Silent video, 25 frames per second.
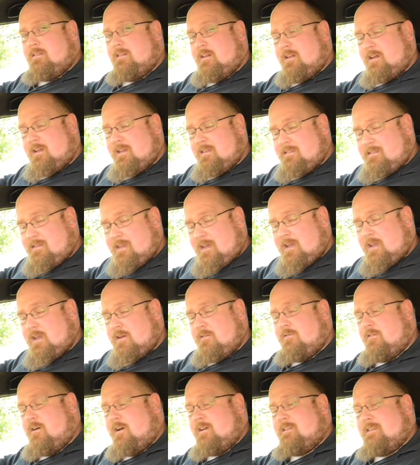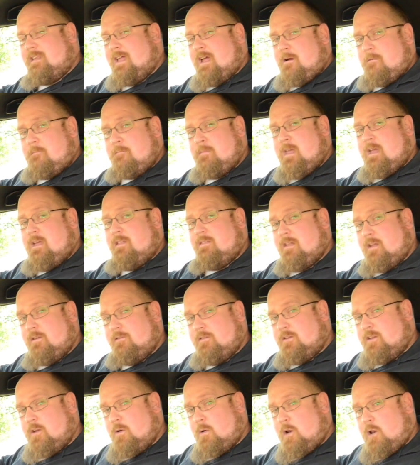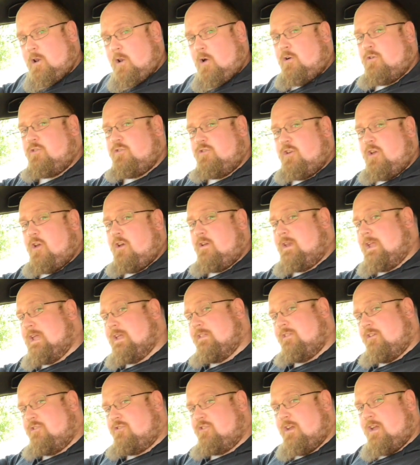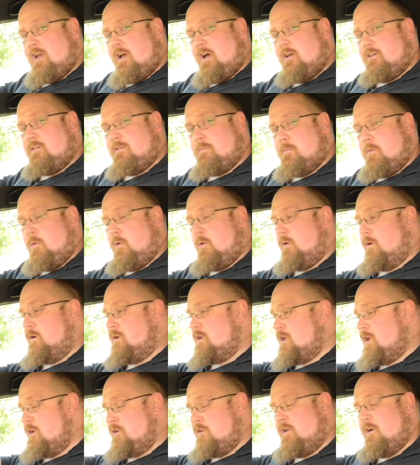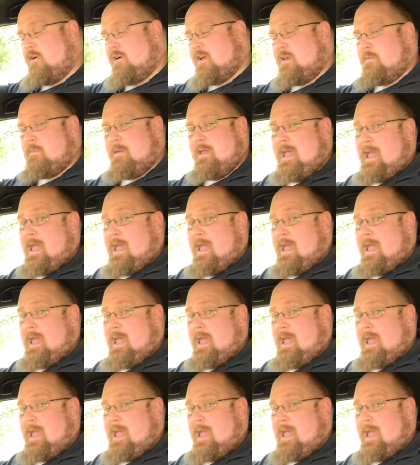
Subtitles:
and I can tell you right now that if you do a long journey in the GR Sport, you're not going to be